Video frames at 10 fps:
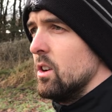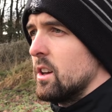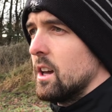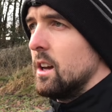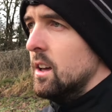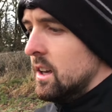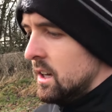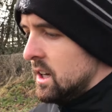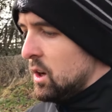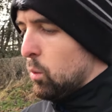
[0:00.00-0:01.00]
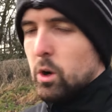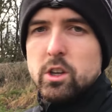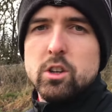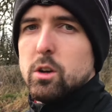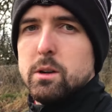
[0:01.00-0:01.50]
a look at what
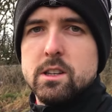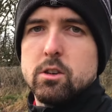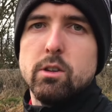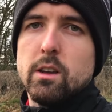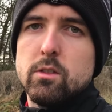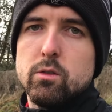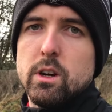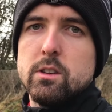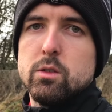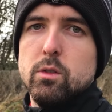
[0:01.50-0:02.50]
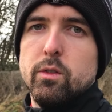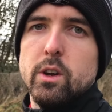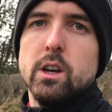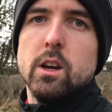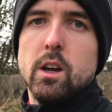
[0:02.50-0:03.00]
you're doing. It's a great tool
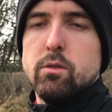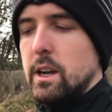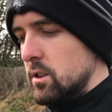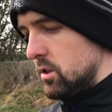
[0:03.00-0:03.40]
for range